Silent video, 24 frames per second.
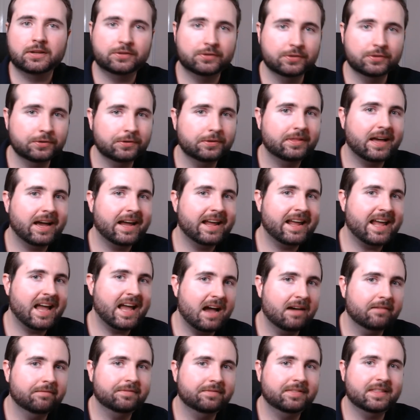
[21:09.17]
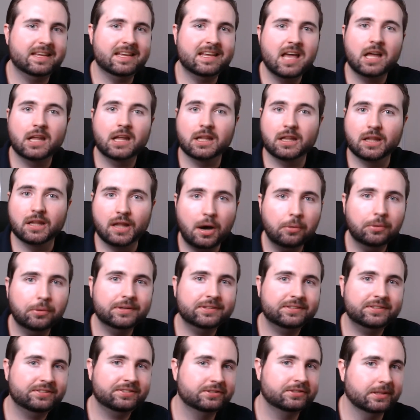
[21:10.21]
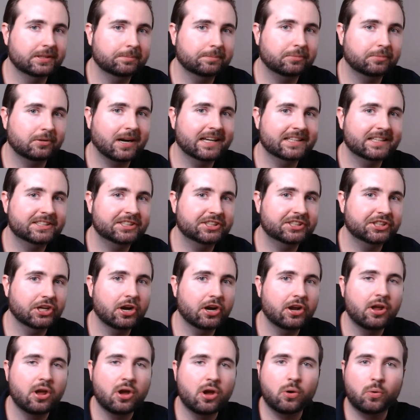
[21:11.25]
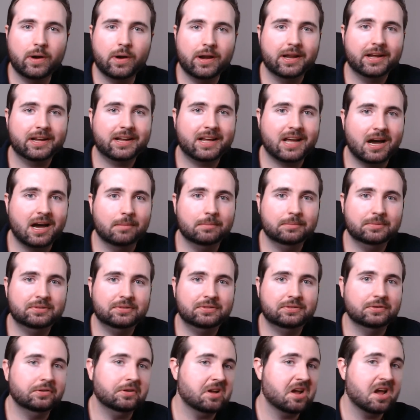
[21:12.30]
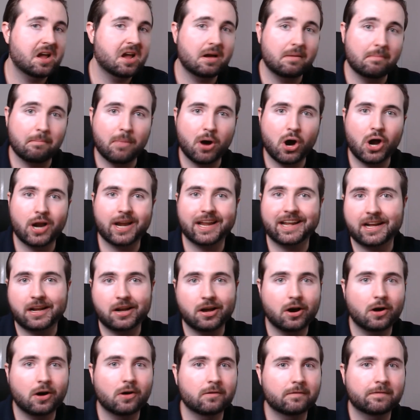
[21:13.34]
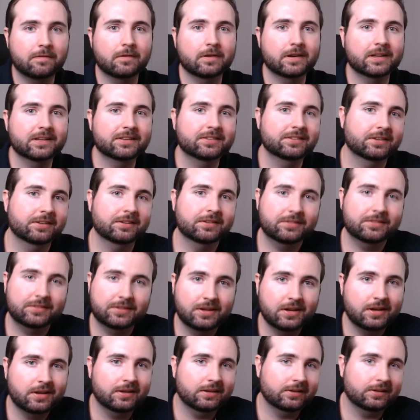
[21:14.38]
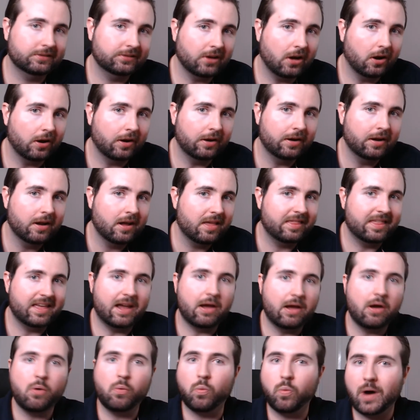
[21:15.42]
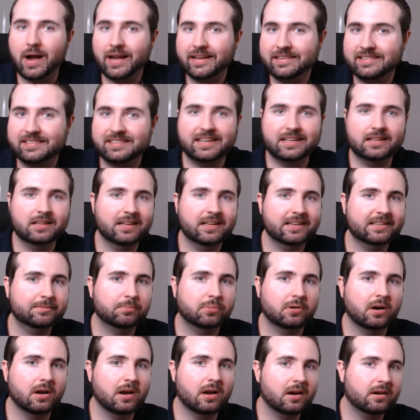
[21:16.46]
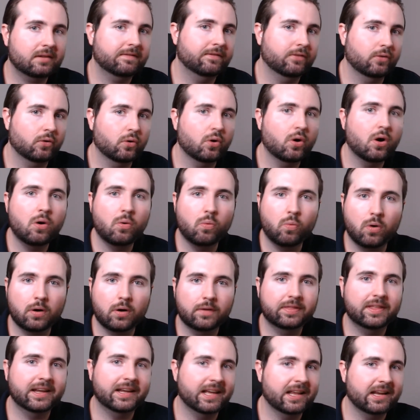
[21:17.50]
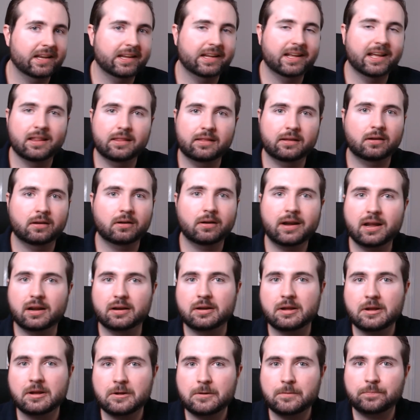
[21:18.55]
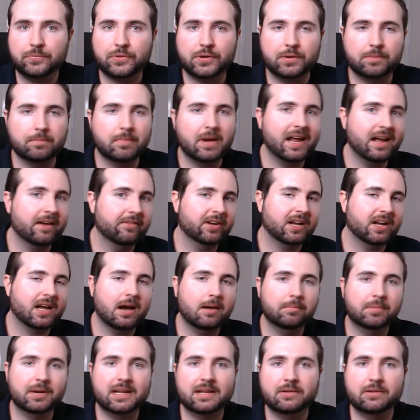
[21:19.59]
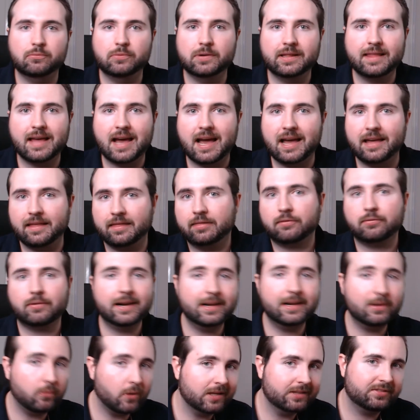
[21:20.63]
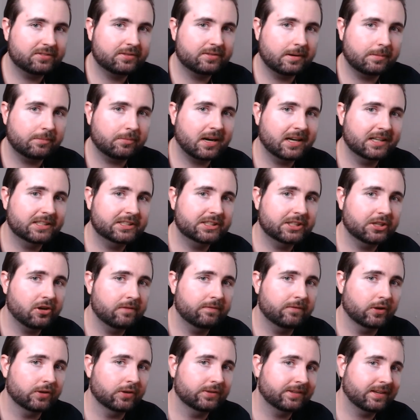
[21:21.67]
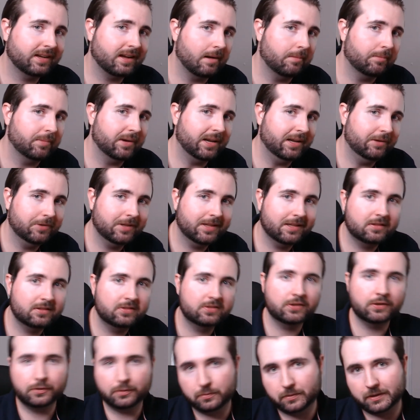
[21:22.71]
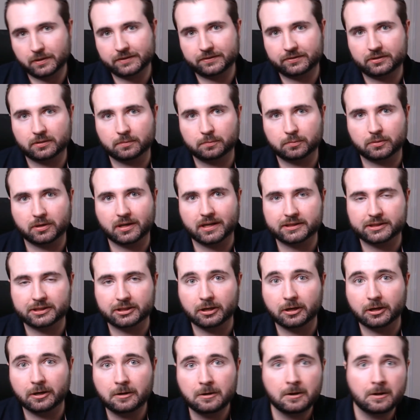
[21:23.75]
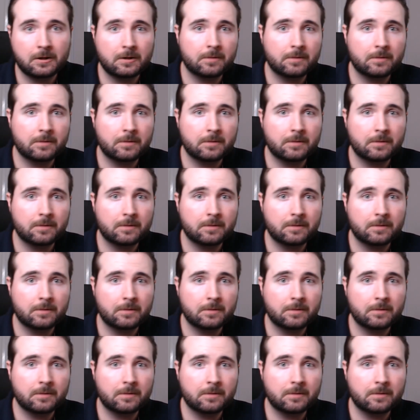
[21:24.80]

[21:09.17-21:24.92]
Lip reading: Do they have the lowest strip ratio when it comes to mining gold, for instance? So they're wasting less product for what they're getting out of the ground. You may have a company with a 3-to-1 strip ratio versus a company with a 2-to-1 strip ratio.